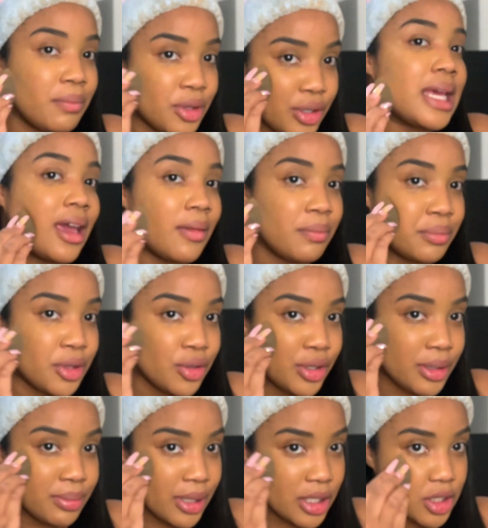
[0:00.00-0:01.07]
Damp
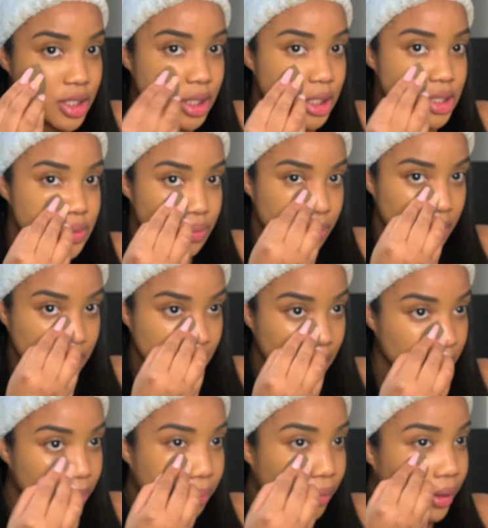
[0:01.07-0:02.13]
beauty blender is really
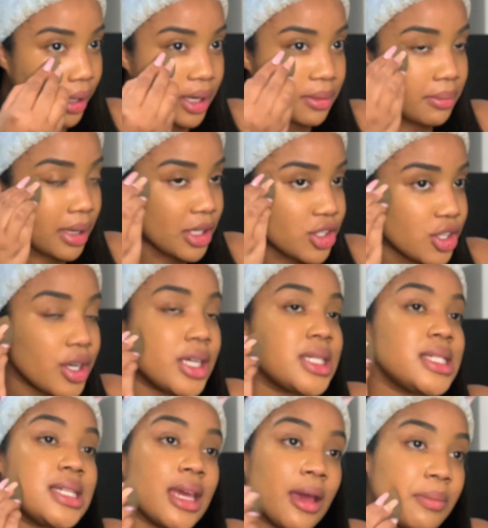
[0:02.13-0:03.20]
important. Make sure
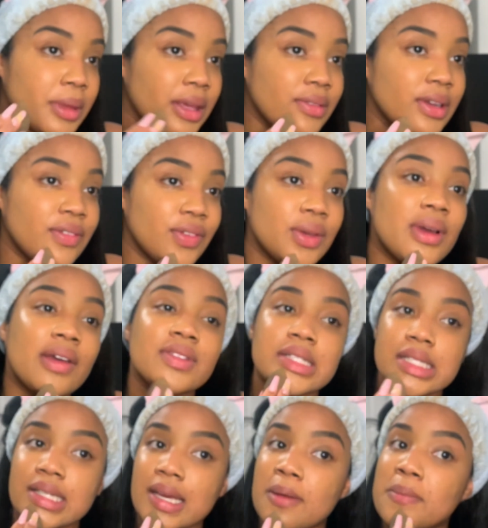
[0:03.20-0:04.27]
it's damp, even if you have
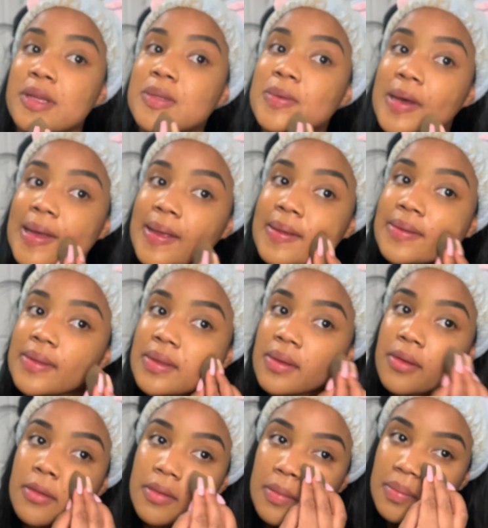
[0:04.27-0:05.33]
to damp it
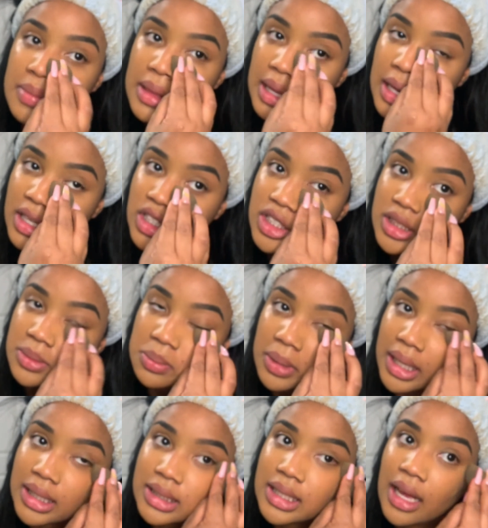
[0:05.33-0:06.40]
twice. It just
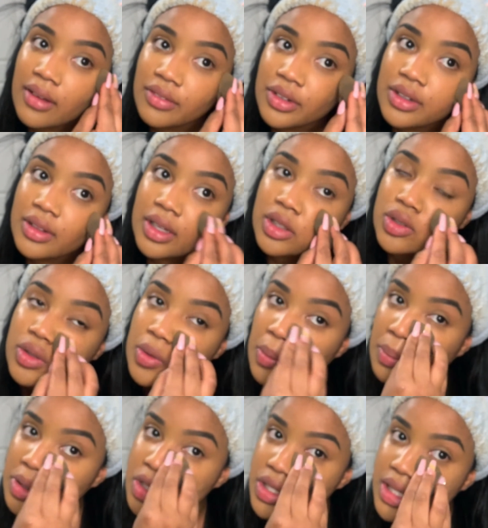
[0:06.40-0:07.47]
makes everything so
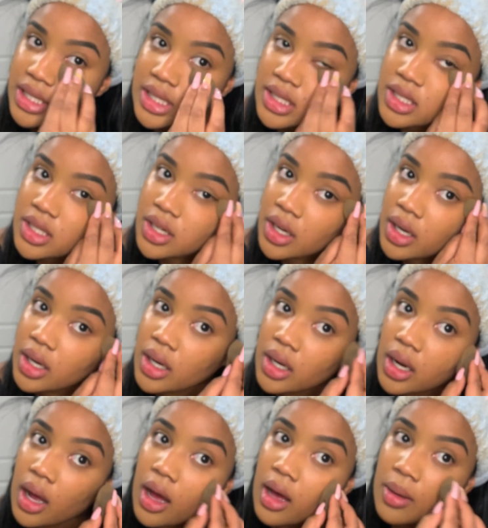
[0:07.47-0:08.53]
much easier
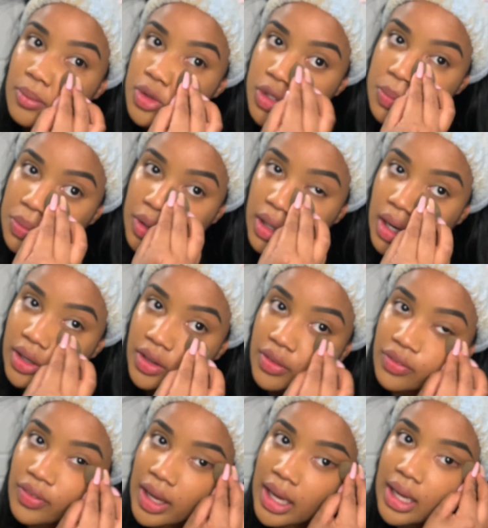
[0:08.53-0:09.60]
to put on
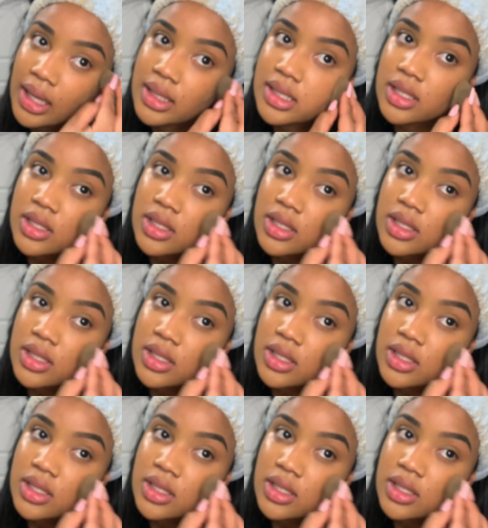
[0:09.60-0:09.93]
your face